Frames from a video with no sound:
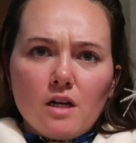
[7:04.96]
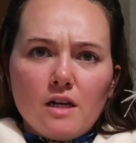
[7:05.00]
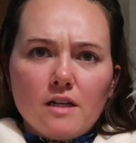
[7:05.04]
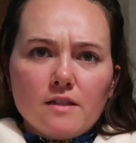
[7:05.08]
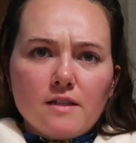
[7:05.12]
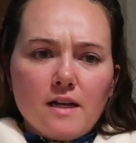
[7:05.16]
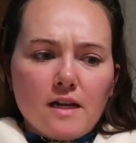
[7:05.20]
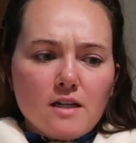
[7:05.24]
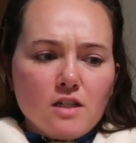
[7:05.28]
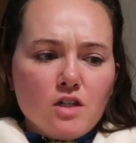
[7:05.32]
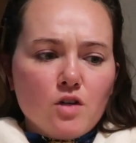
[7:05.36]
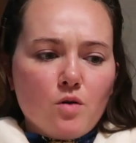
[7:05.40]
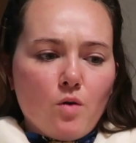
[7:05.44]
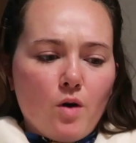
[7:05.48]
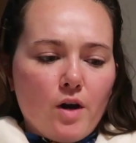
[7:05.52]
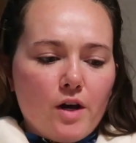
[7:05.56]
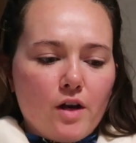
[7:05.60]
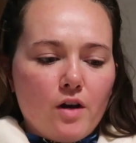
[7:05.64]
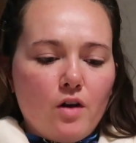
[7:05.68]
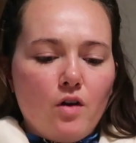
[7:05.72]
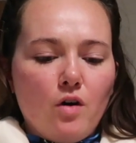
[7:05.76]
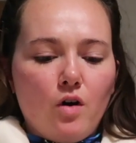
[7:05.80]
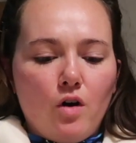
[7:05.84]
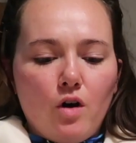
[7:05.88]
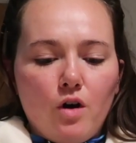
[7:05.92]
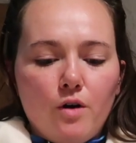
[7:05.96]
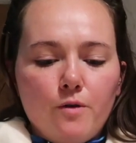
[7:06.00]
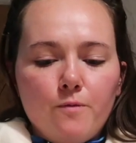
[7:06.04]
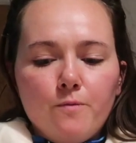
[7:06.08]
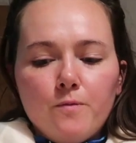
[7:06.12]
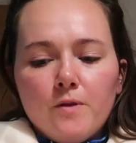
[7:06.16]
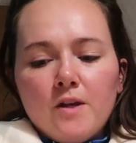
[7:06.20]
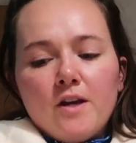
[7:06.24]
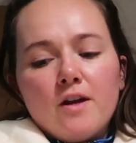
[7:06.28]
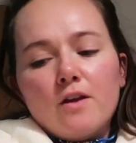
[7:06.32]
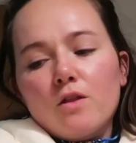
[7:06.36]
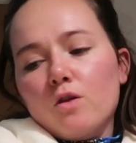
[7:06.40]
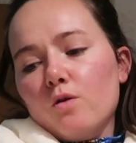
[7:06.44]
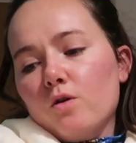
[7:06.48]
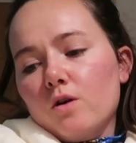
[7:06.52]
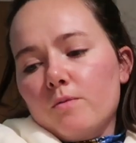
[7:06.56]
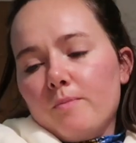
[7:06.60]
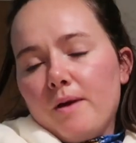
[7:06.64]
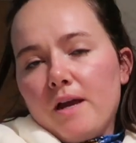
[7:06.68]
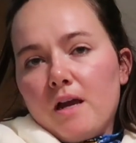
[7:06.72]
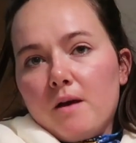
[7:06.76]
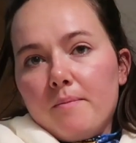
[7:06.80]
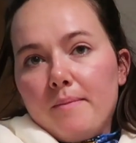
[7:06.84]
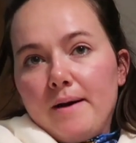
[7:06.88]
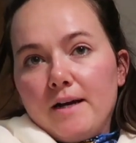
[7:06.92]
is actually quite a lot, thought I'd
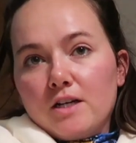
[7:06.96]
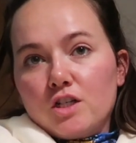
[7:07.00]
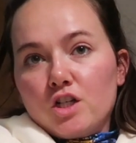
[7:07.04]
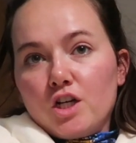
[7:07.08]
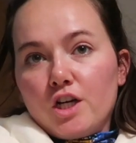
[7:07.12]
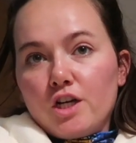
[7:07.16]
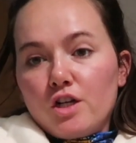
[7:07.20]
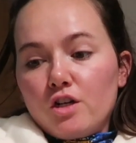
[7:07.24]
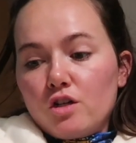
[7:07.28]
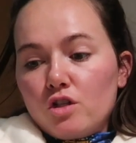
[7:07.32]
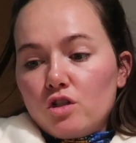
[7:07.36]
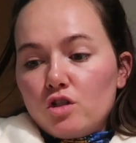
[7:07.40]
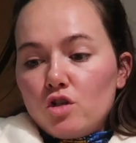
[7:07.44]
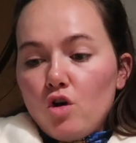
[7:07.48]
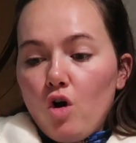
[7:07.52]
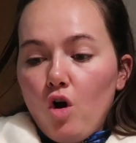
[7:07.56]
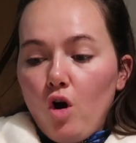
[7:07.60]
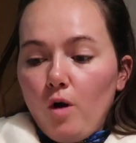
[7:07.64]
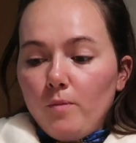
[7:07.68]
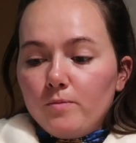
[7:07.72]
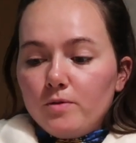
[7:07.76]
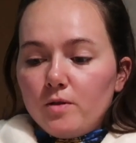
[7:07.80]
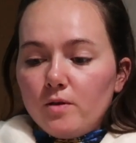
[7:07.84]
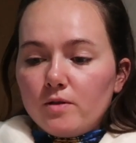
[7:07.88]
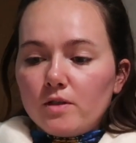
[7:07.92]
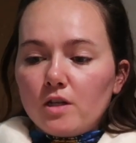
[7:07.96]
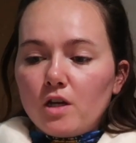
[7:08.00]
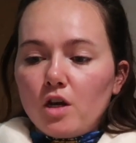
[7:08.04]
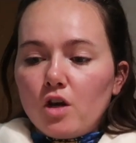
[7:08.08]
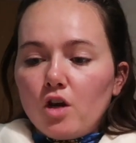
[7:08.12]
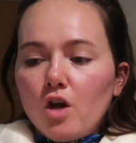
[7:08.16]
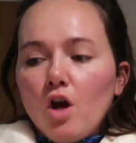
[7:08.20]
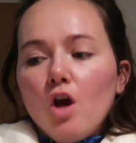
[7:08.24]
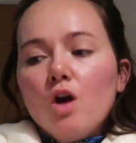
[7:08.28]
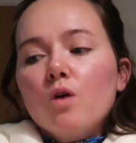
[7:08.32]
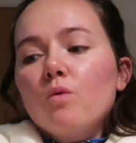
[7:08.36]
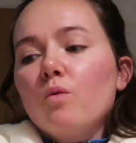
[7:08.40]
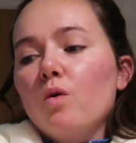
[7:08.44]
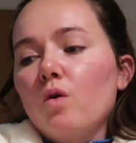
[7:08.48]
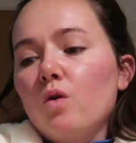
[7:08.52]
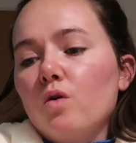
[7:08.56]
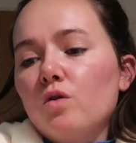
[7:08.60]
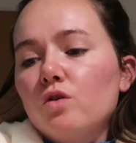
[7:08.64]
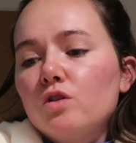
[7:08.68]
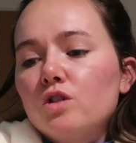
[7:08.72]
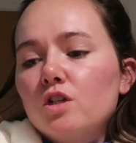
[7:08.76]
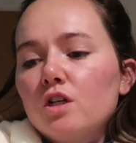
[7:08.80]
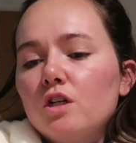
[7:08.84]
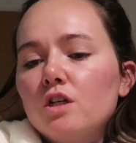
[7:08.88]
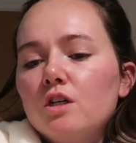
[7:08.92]
make a matching top, so it's like a
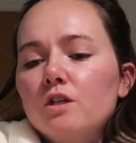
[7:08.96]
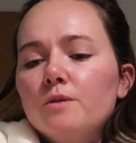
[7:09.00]
Co-Ord.